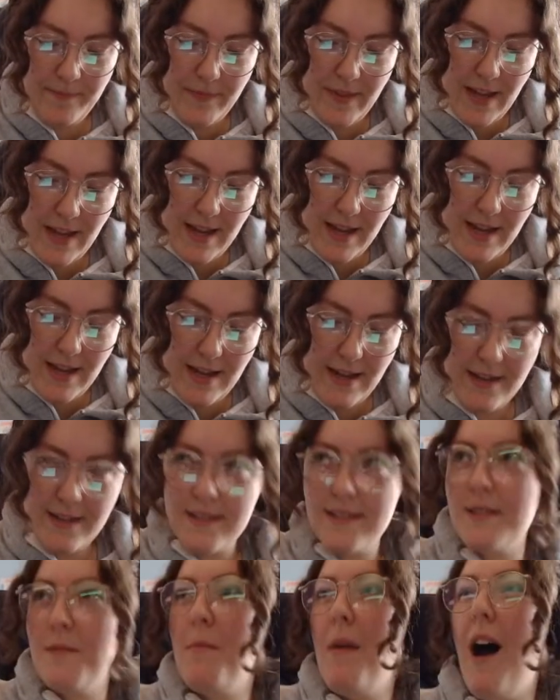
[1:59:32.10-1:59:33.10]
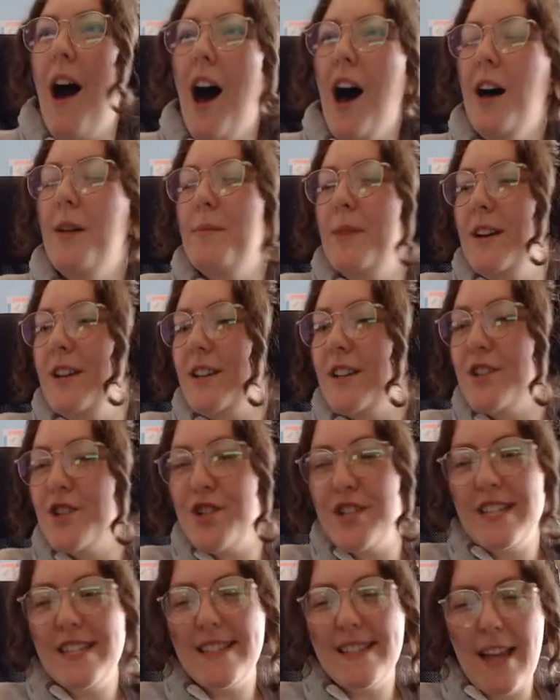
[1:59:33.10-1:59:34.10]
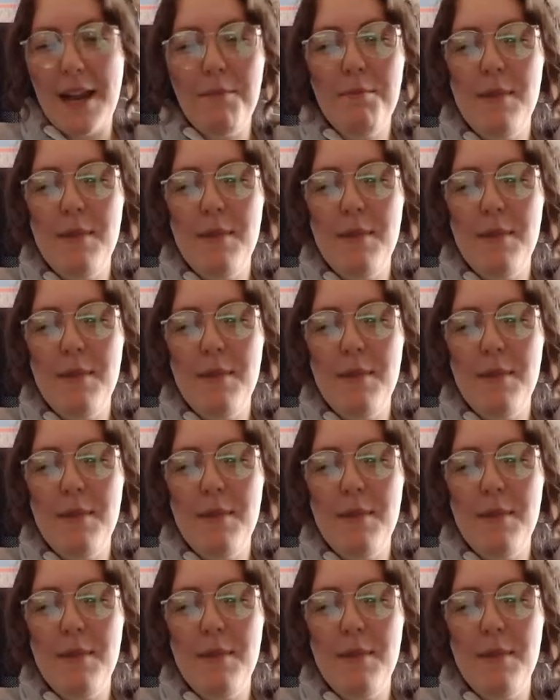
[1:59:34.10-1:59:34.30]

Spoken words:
And some armor, because she sent